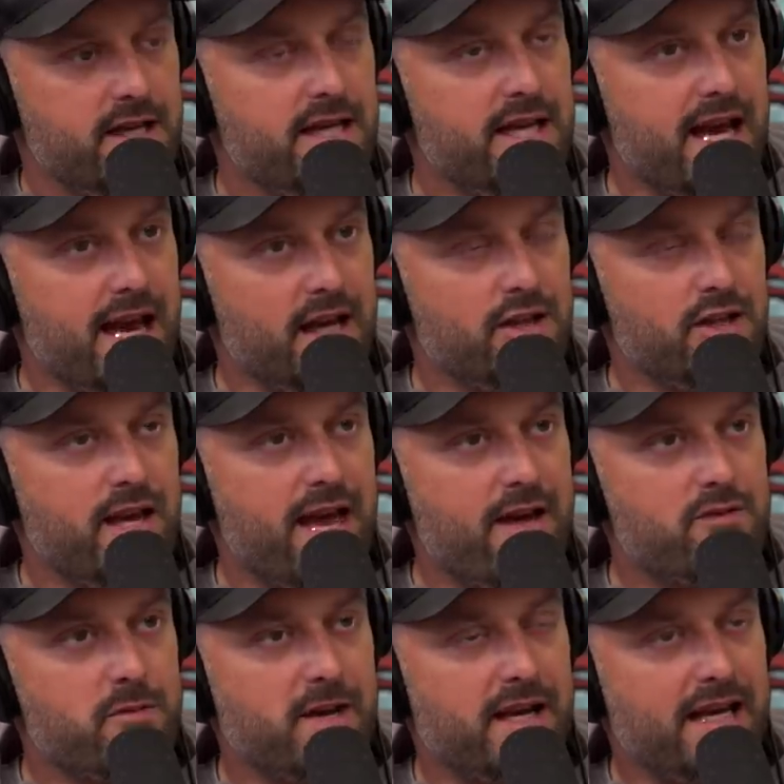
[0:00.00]
yeah, yeah.
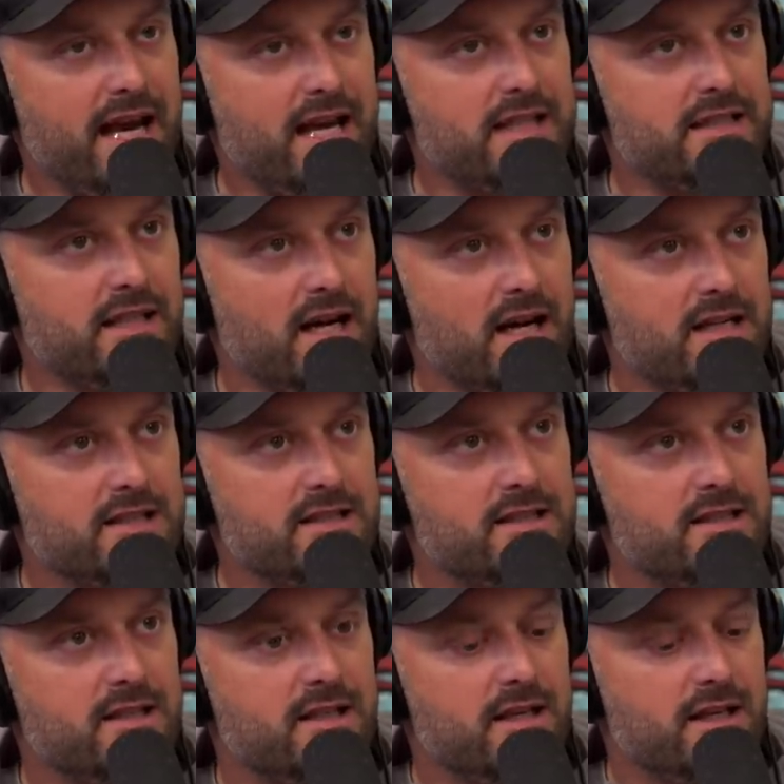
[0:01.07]
Everybody kind of
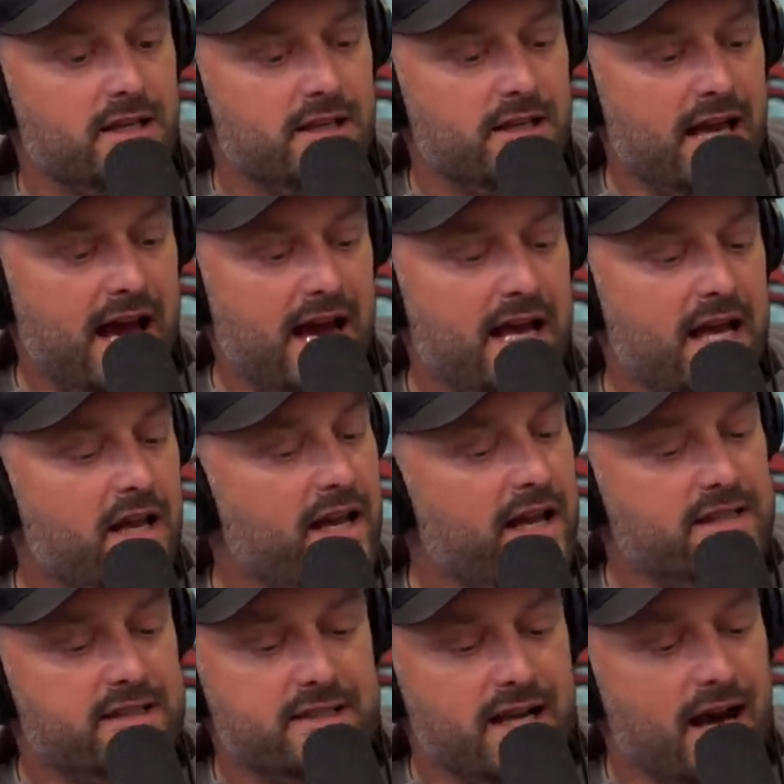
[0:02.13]
does.
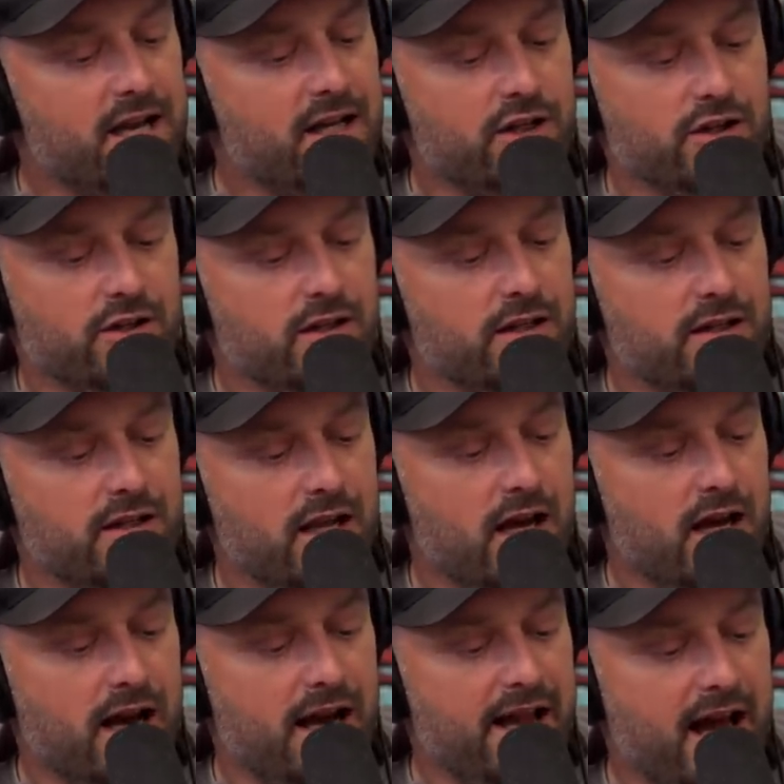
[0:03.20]
It's not a good.
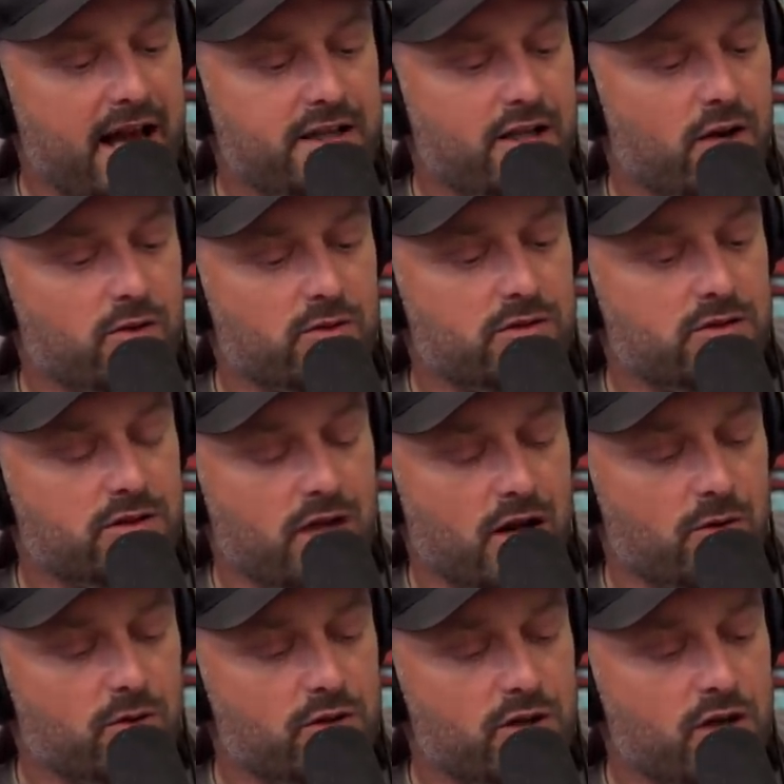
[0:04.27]
I don't
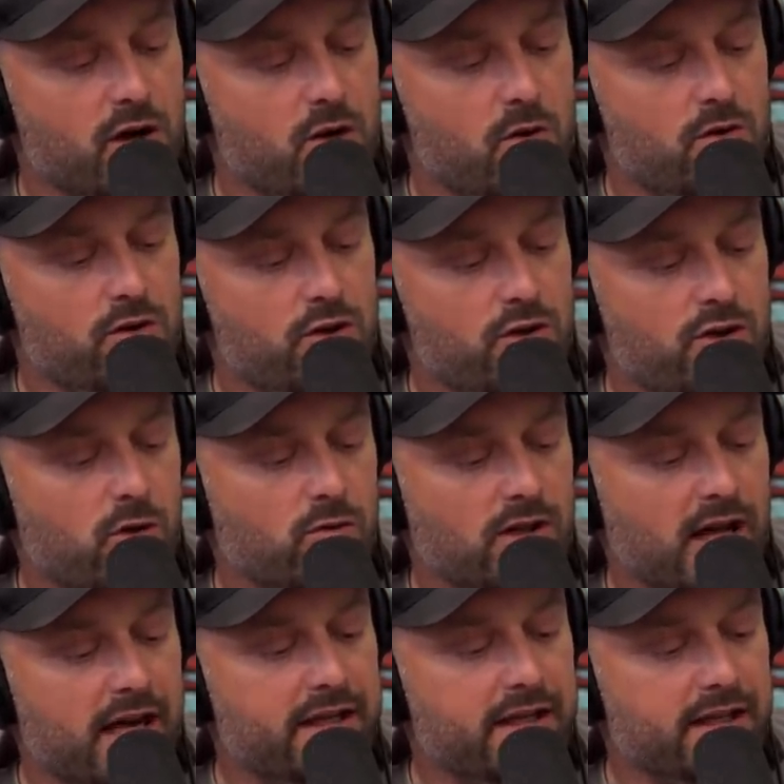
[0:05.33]
know. No, you don't
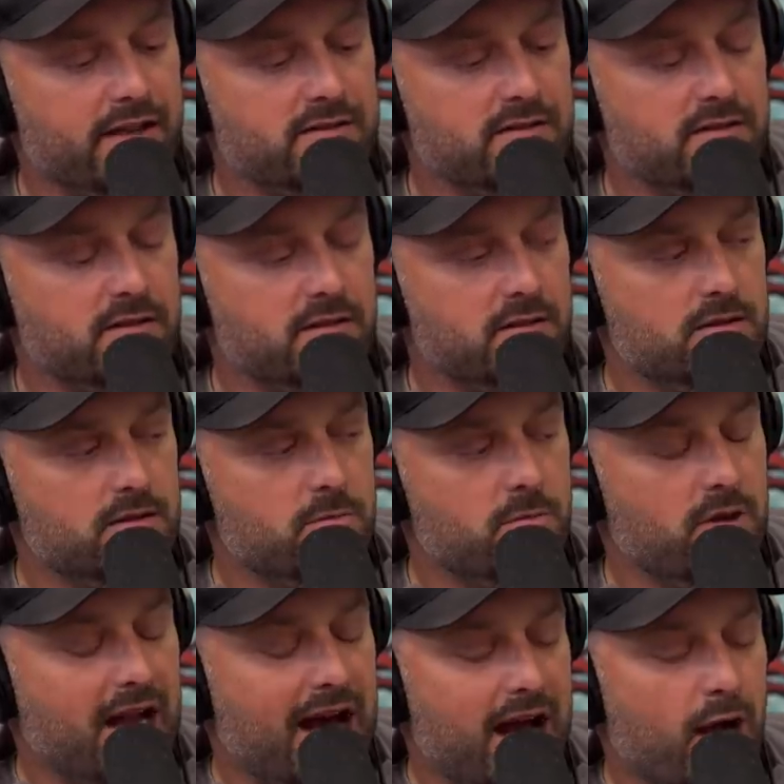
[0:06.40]
like it,
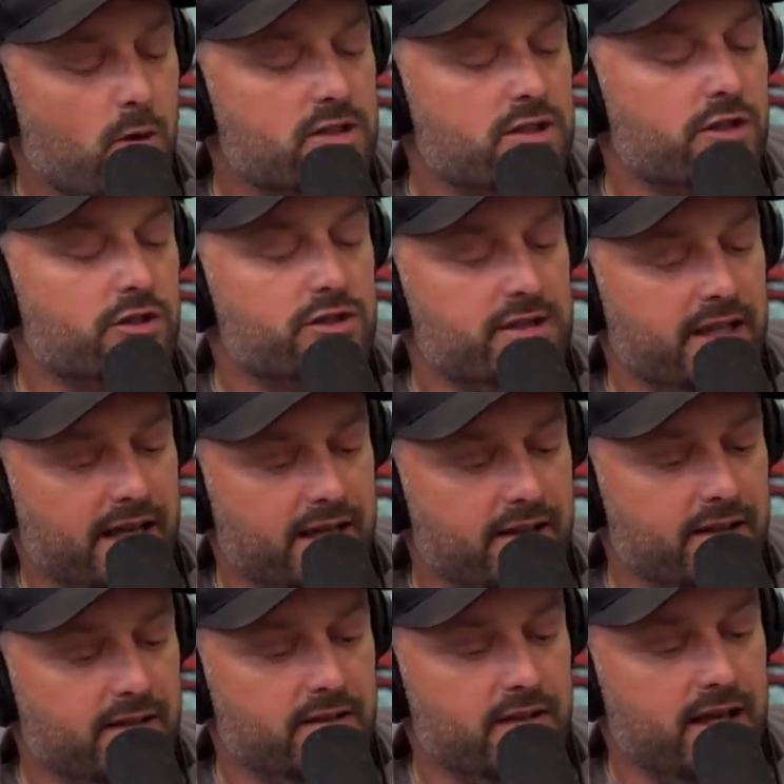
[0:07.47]
but I always understand
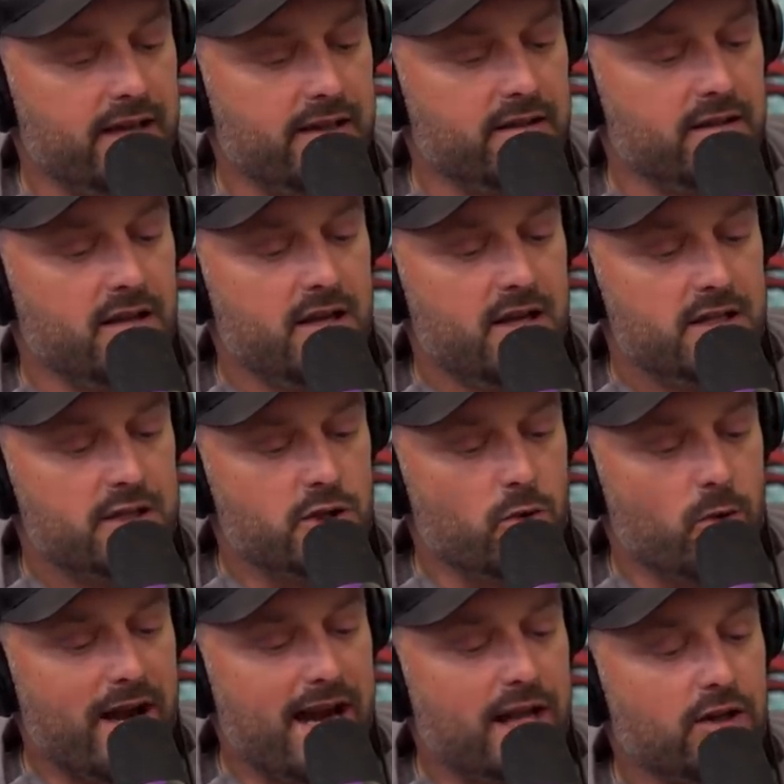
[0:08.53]
it. And so the
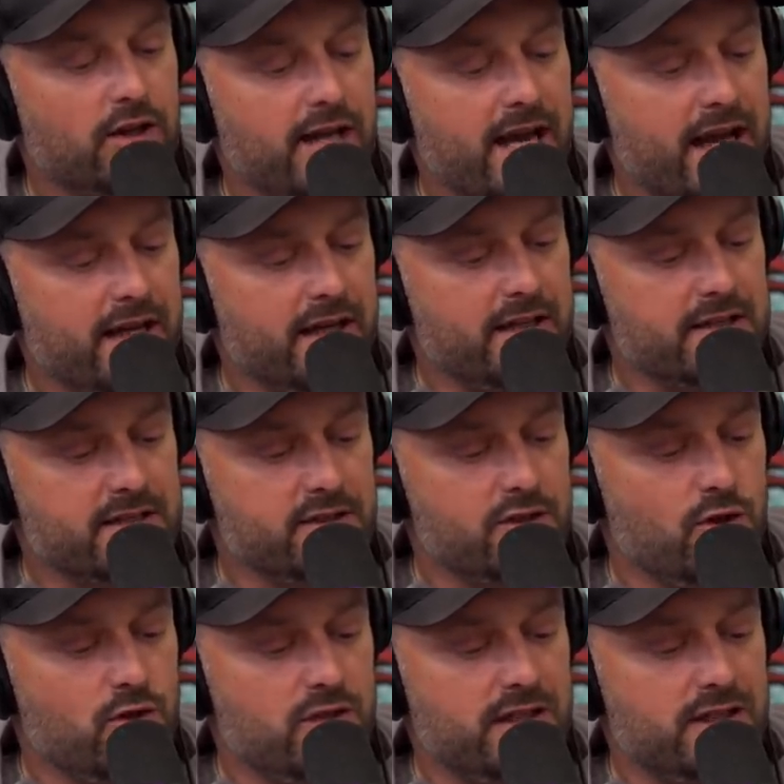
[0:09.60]
way I look at it is,
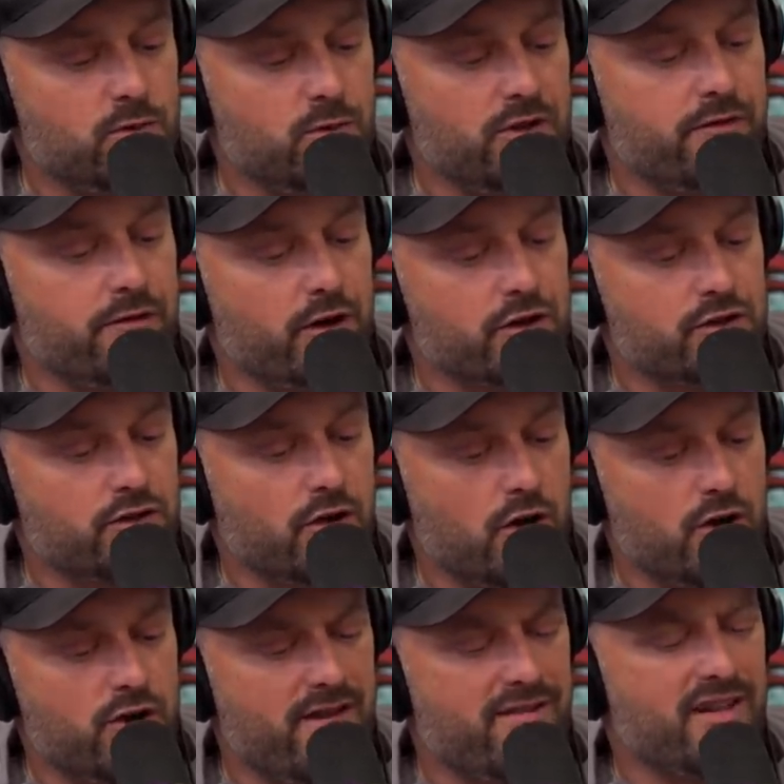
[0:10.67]
usually it's when you first
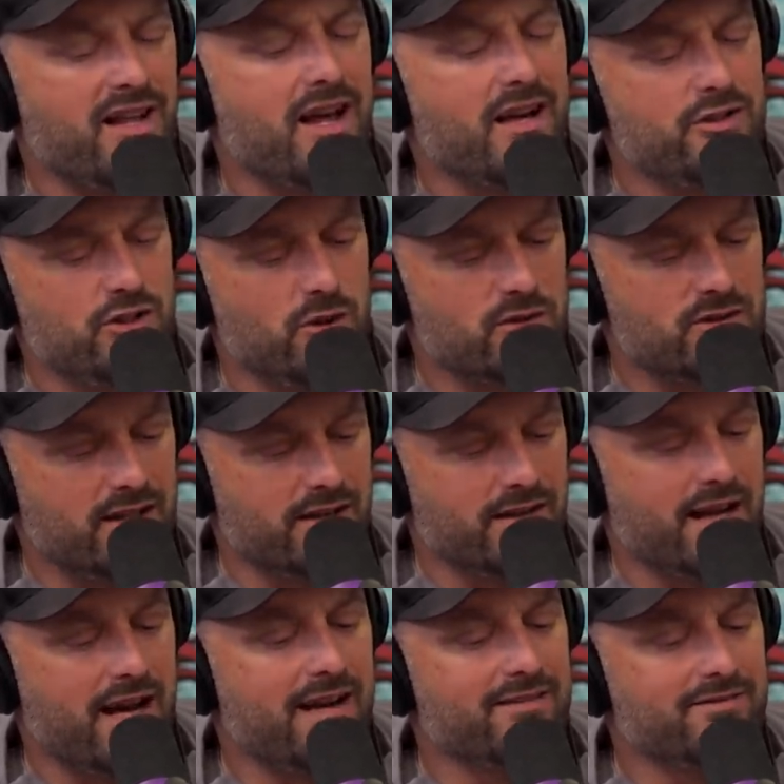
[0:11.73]
start. You have a lot of jokes that are
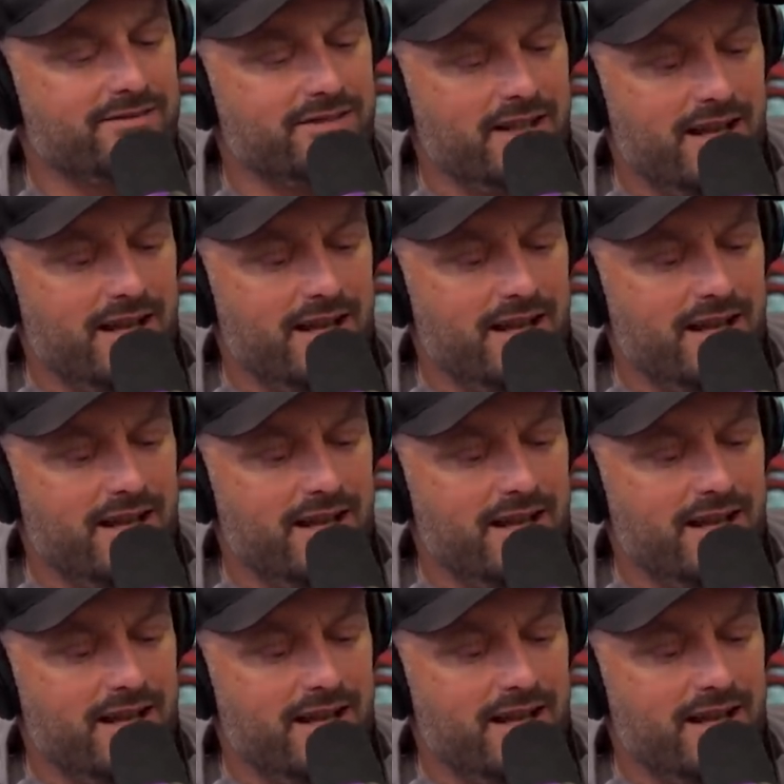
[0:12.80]
kind of.